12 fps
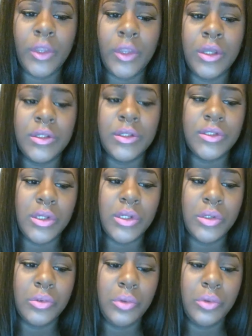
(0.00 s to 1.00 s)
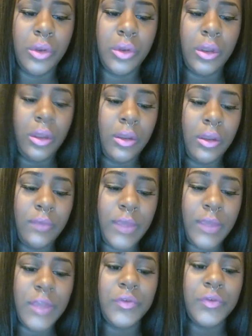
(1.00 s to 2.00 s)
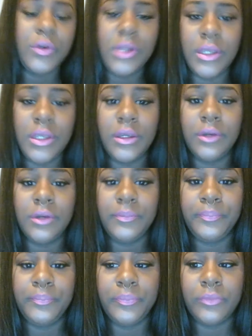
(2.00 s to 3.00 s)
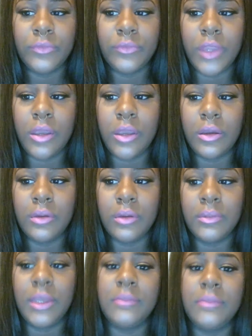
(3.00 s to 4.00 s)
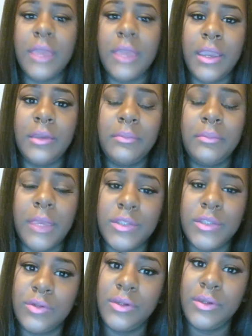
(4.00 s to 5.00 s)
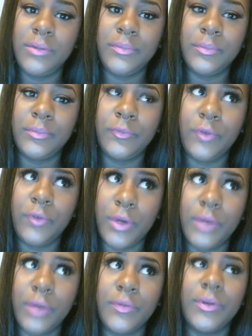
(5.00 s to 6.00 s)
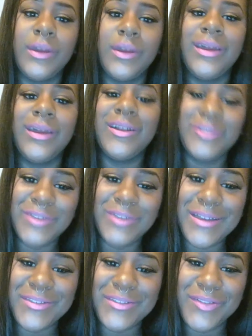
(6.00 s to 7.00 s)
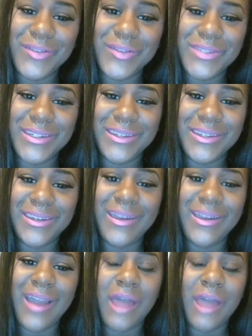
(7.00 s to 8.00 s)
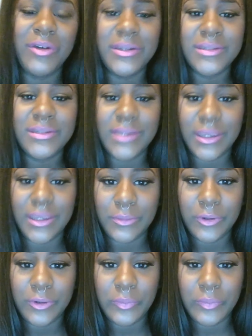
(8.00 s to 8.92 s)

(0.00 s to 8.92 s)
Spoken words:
So fast forward a year, in May 24th, 2015, I went into labor.